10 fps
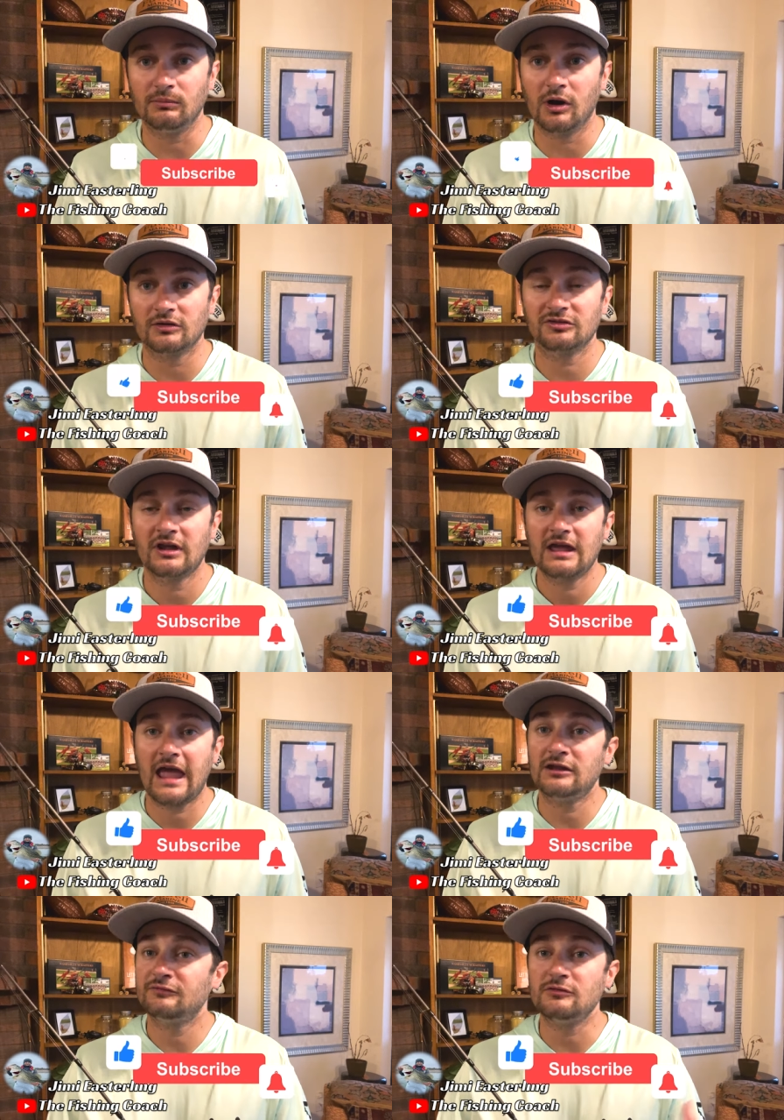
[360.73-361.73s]
months.
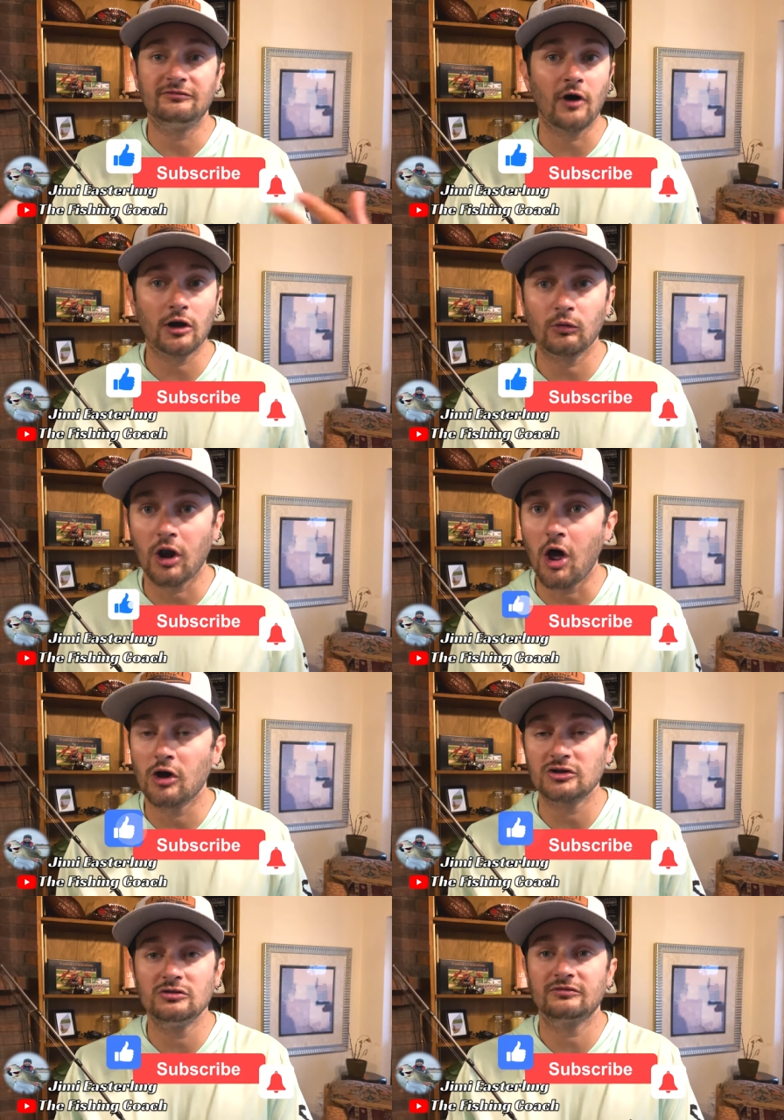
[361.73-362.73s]
And if you followed
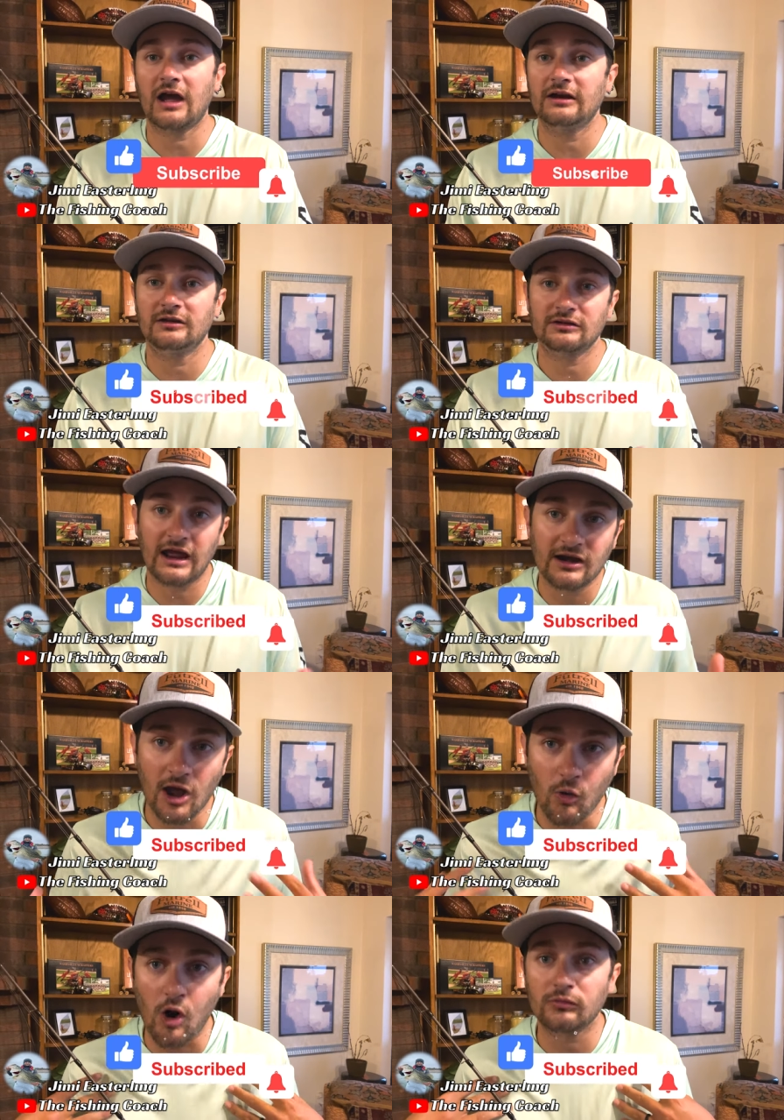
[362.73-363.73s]
along, you've kind of kind of
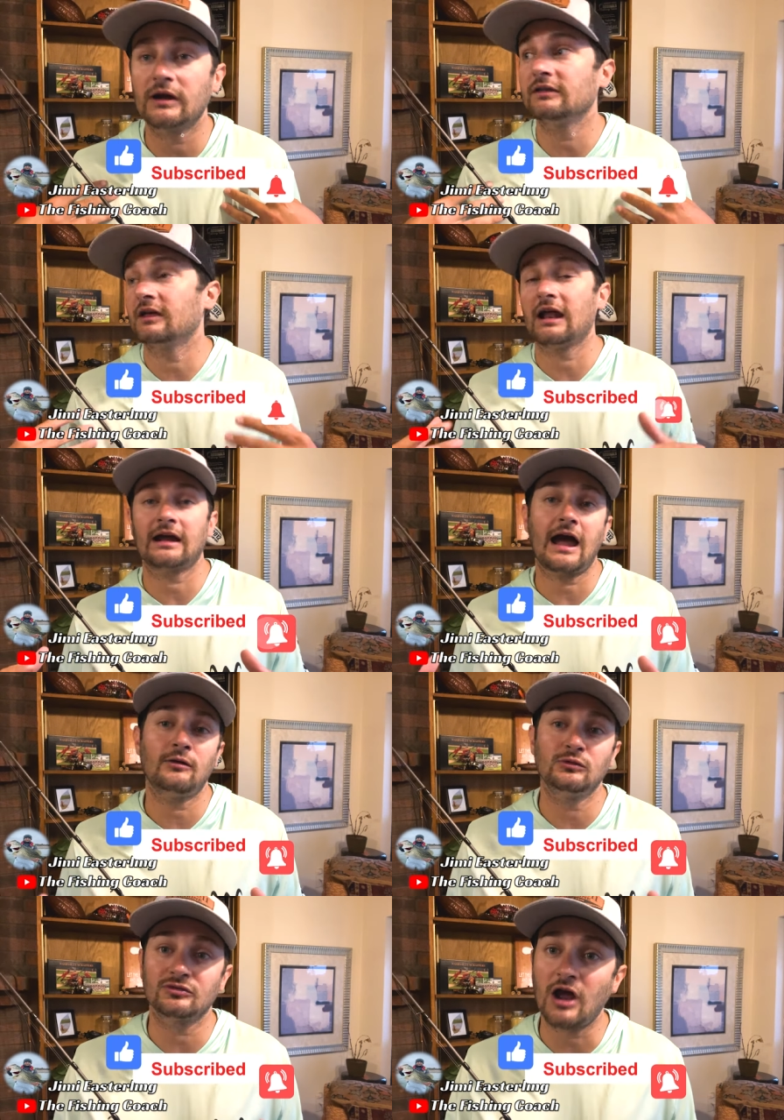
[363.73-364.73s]
know already that like I
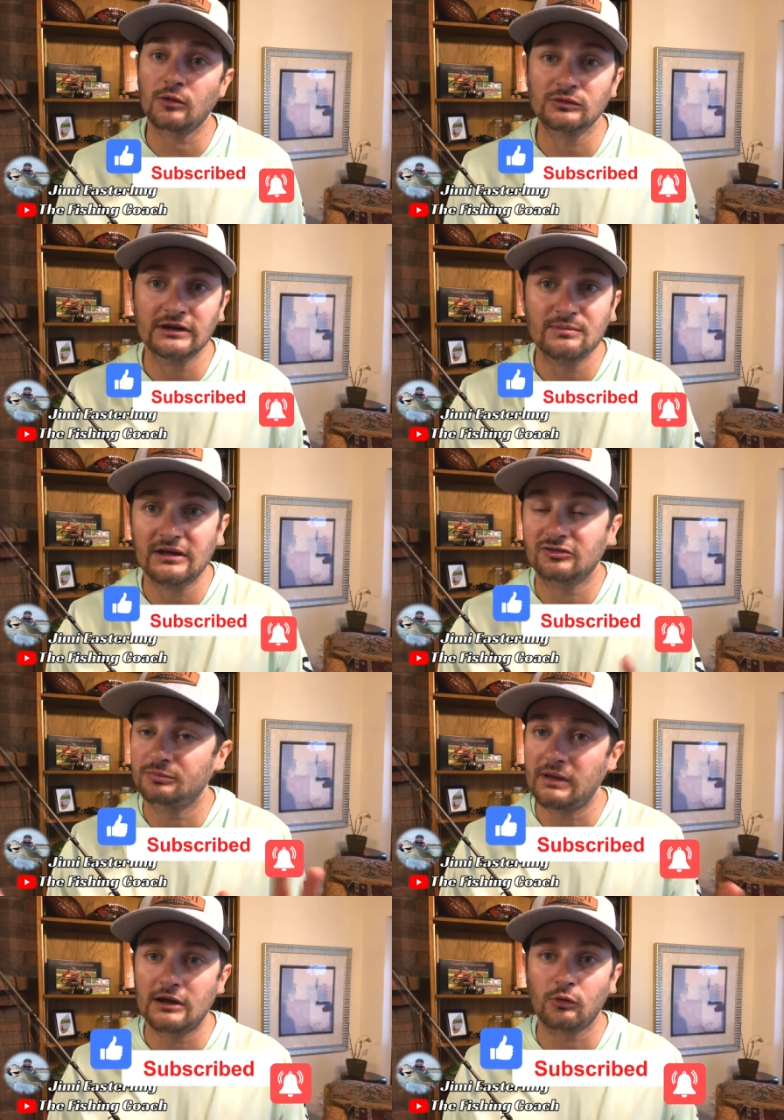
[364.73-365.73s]
was not really a big
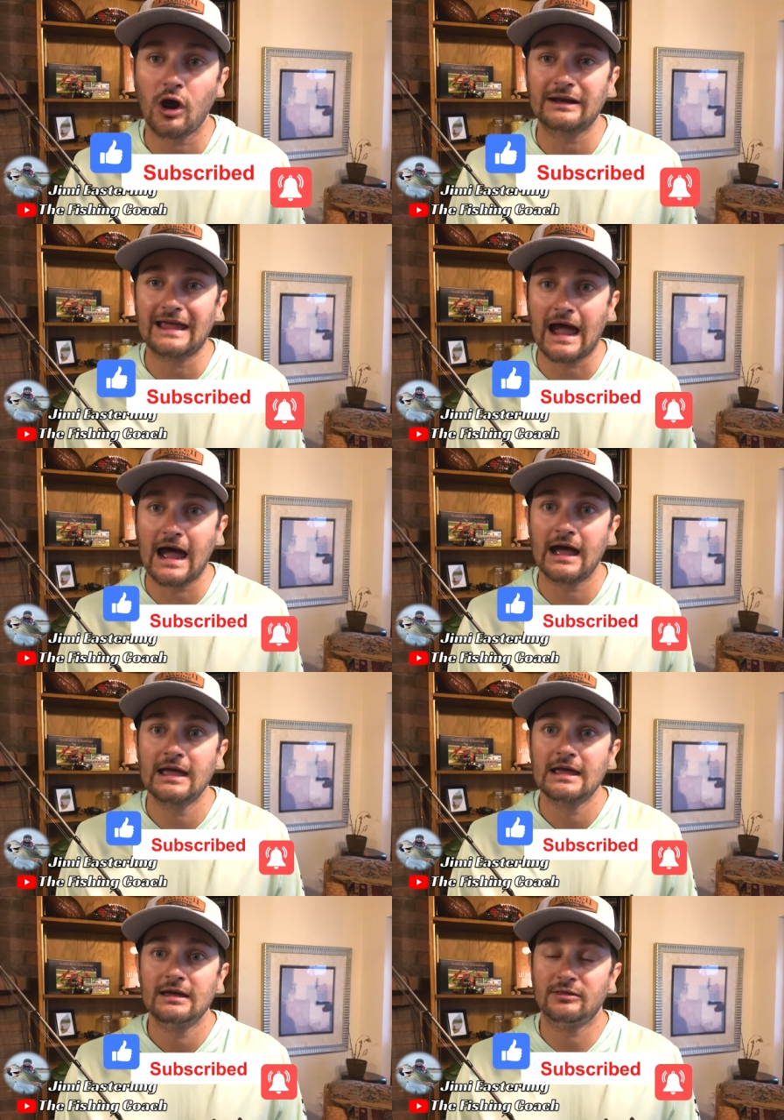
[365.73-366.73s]
spinning rod guy
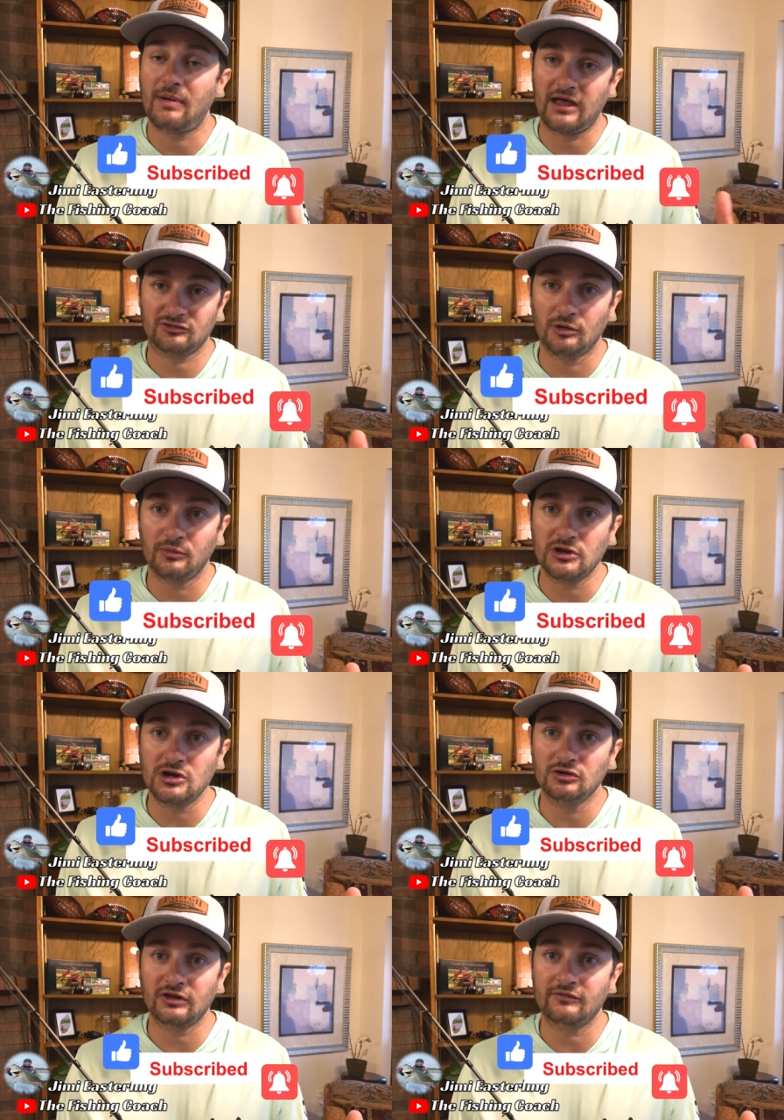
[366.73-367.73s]
the past couple
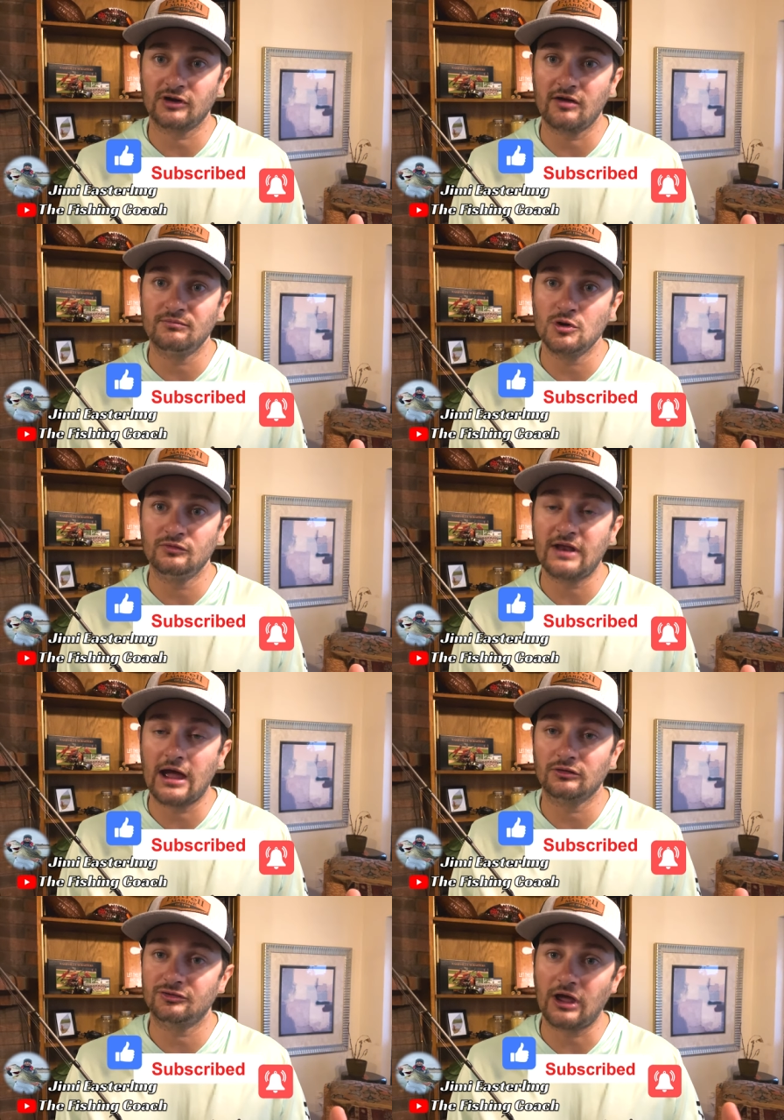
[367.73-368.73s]
years after I've moved
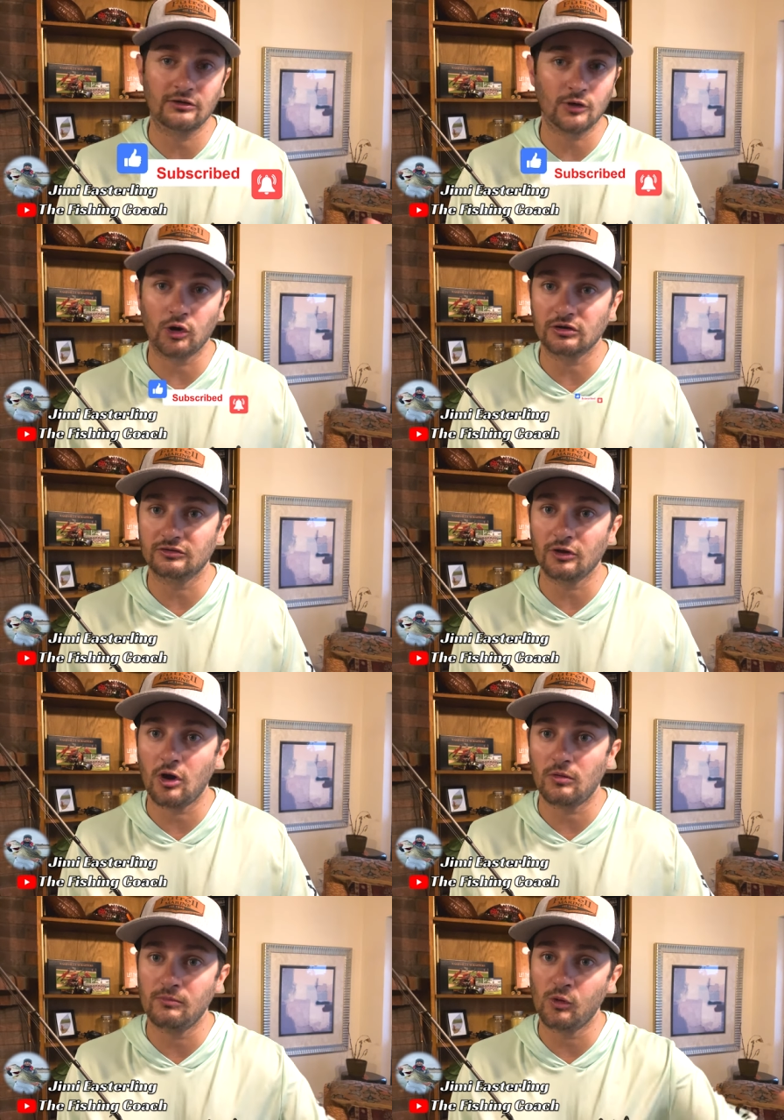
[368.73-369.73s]
down South
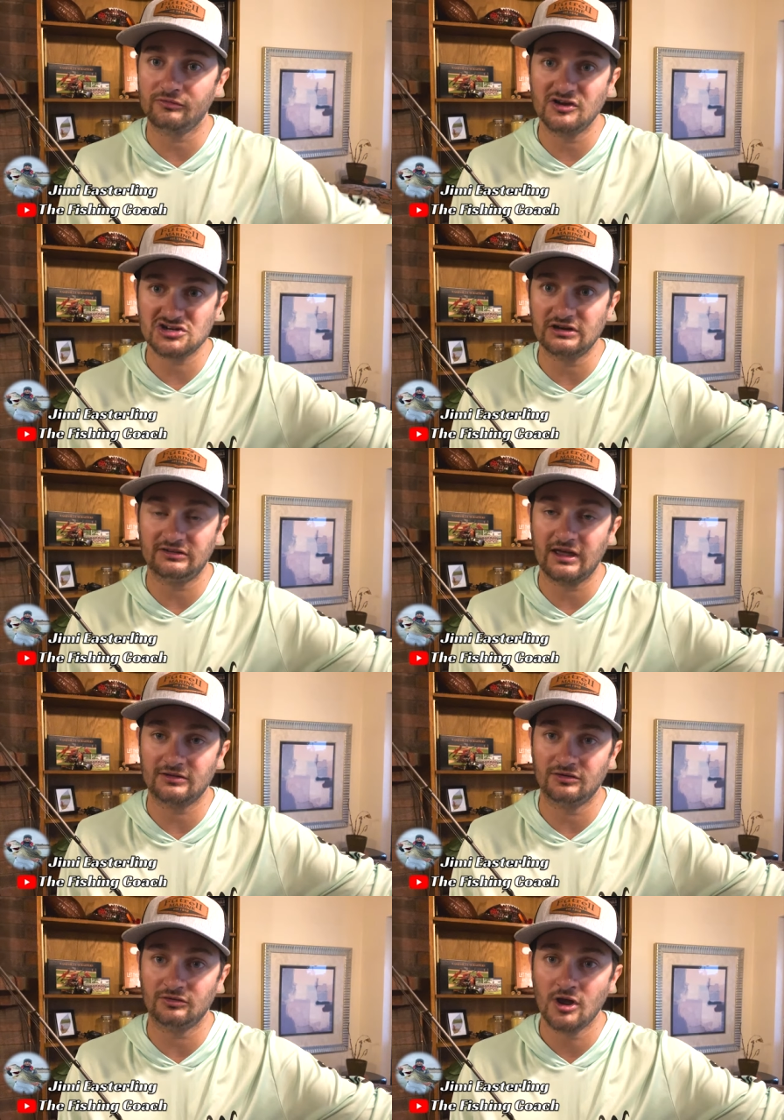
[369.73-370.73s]
Arkansas, more fishing to
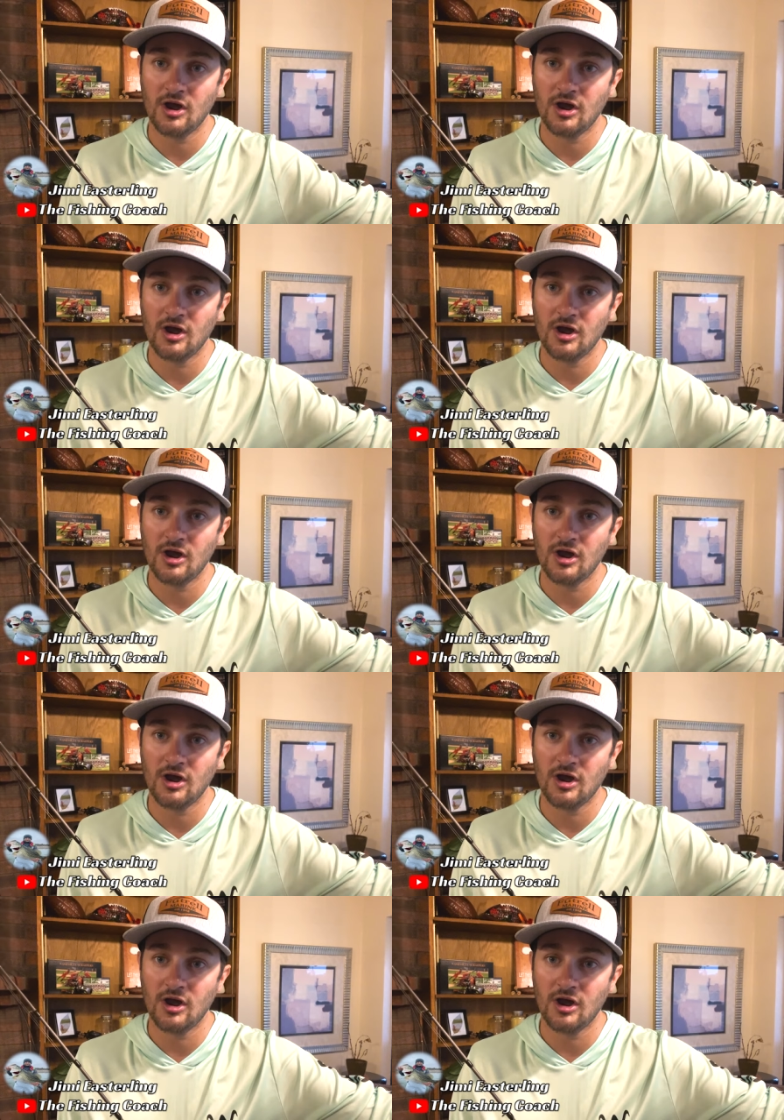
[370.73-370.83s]
Texas.